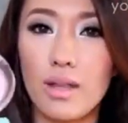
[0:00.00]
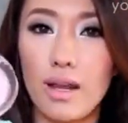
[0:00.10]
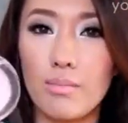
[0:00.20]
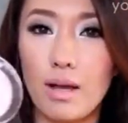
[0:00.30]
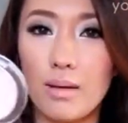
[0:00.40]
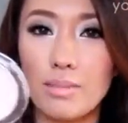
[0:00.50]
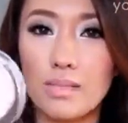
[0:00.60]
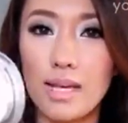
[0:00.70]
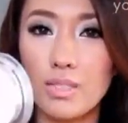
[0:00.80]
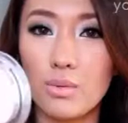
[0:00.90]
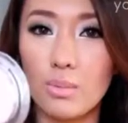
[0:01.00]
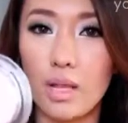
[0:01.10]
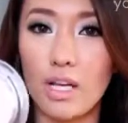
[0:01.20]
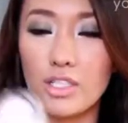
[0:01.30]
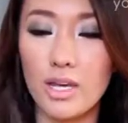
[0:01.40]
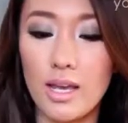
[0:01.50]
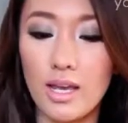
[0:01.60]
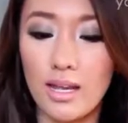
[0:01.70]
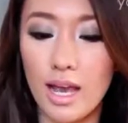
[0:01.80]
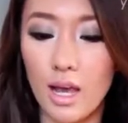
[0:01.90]
that I'm obsessed with blush.
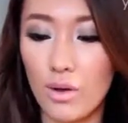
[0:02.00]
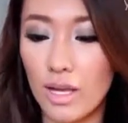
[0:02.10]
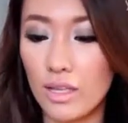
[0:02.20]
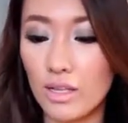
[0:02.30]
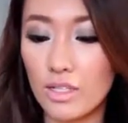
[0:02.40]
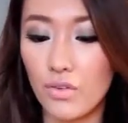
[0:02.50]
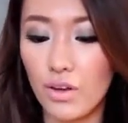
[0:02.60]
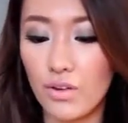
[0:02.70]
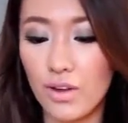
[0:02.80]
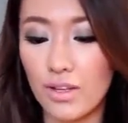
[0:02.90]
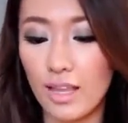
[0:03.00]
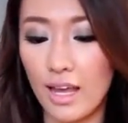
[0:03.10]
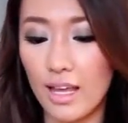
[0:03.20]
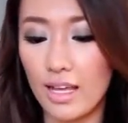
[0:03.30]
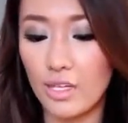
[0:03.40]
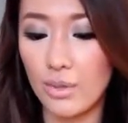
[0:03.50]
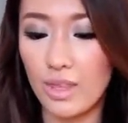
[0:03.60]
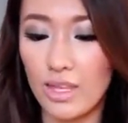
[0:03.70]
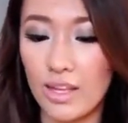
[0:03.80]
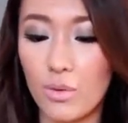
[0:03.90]
Now, it looks very, very light, and you would
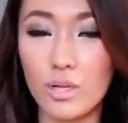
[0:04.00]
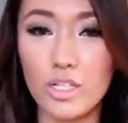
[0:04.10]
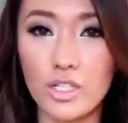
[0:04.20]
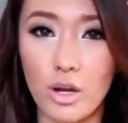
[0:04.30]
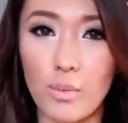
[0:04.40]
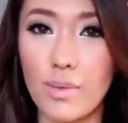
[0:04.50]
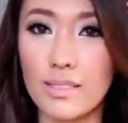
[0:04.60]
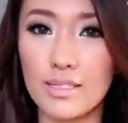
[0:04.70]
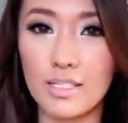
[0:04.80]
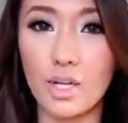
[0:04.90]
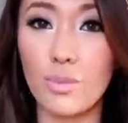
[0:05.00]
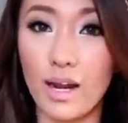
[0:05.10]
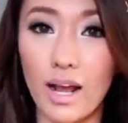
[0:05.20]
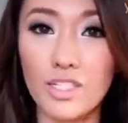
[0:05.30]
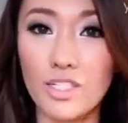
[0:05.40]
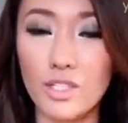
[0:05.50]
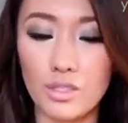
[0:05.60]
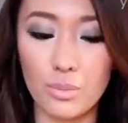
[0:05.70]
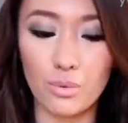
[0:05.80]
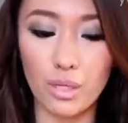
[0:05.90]
think that it wouldn't show up on my skin tone, but it actually
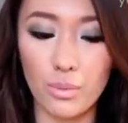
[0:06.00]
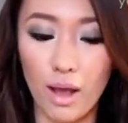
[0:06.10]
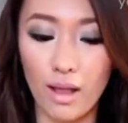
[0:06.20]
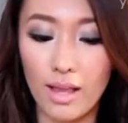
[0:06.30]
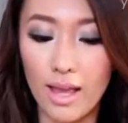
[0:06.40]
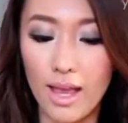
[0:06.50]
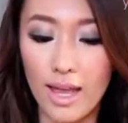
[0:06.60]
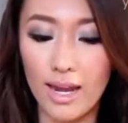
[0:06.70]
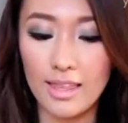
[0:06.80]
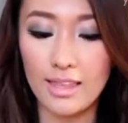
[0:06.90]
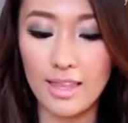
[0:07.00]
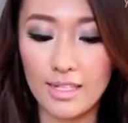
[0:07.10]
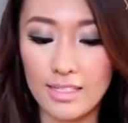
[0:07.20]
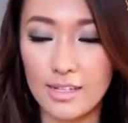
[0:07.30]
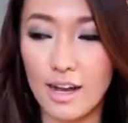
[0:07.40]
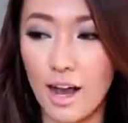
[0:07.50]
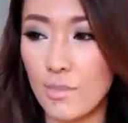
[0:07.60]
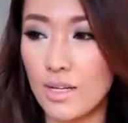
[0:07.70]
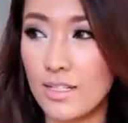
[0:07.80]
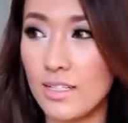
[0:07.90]
shows up really well. And I think that it's a
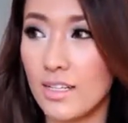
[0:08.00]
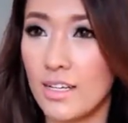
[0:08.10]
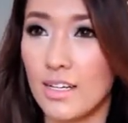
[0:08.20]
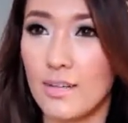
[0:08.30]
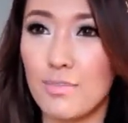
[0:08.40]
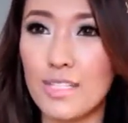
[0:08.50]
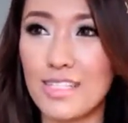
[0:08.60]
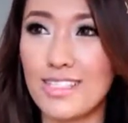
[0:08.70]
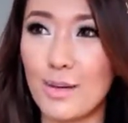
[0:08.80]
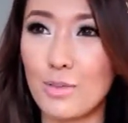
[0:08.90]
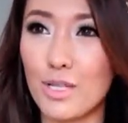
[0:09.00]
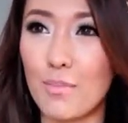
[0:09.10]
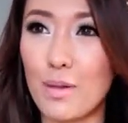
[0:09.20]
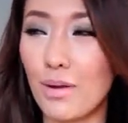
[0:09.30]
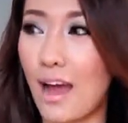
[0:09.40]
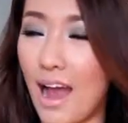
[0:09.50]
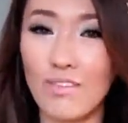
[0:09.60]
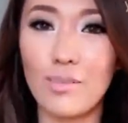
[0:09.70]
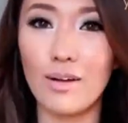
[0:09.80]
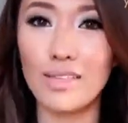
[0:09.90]
common misconception that people
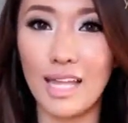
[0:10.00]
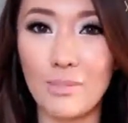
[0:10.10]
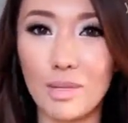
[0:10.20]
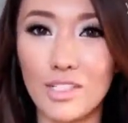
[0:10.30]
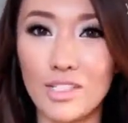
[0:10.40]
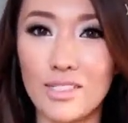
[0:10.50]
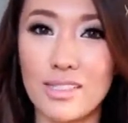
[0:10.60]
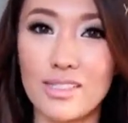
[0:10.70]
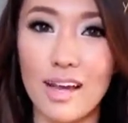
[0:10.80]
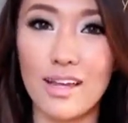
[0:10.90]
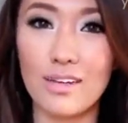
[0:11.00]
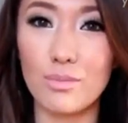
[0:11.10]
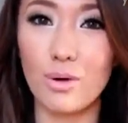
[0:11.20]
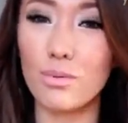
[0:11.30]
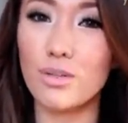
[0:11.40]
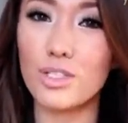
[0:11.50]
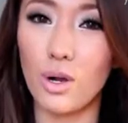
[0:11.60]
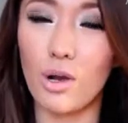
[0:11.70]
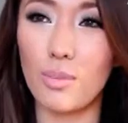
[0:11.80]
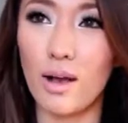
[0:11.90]
have about light blushes is that it won't
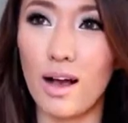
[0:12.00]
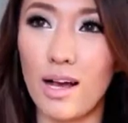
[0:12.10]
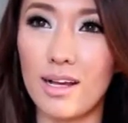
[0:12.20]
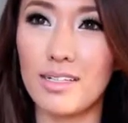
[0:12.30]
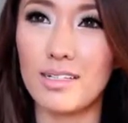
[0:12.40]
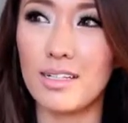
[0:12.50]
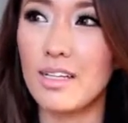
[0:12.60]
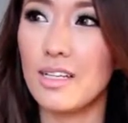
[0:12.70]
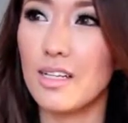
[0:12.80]
show up on